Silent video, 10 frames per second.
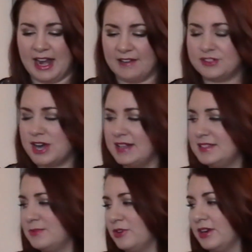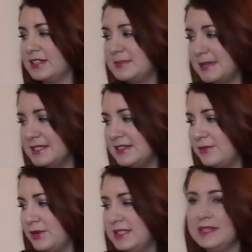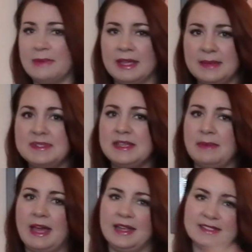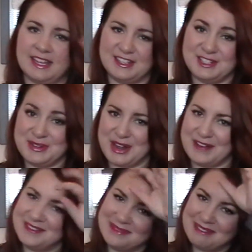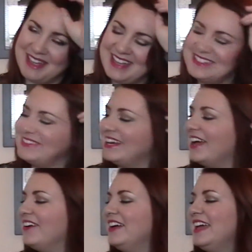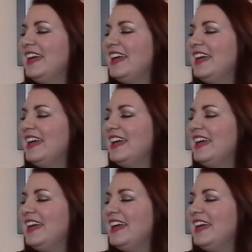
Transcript: I've tried some more expensive ones in my Ipsy bags, as you know from the last video,